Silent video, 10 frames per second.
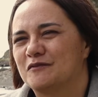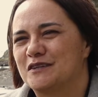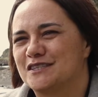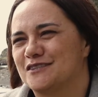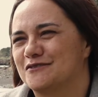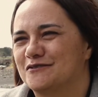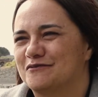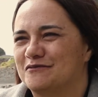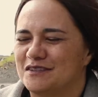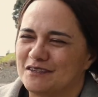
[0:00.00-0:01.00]
we
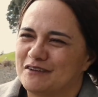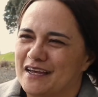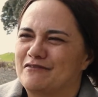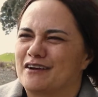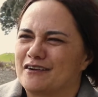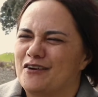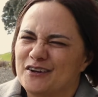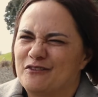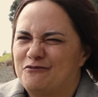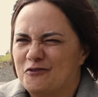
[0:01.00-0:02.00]
have a
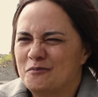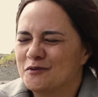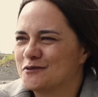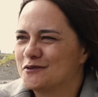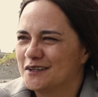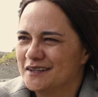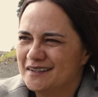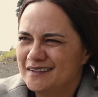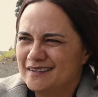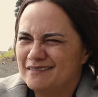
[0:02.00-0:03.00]
kind of formal
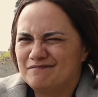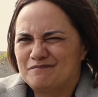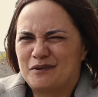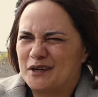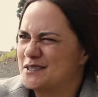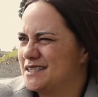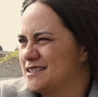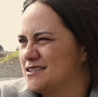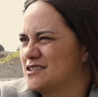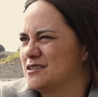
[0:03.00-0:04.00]

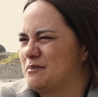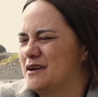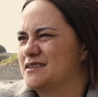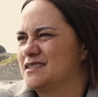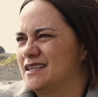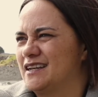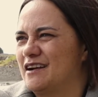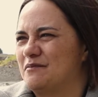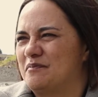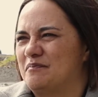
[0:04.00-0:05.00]
process, I suppose, set
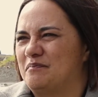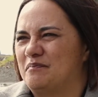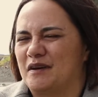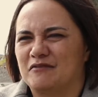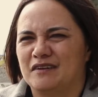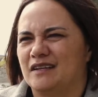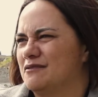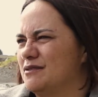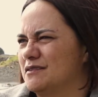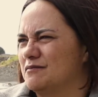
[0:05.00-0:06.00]
up, but
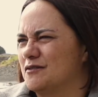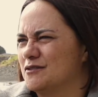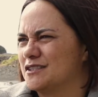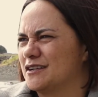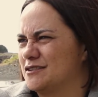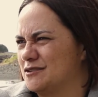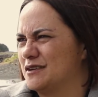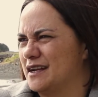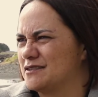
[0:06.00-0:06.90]
really we also do it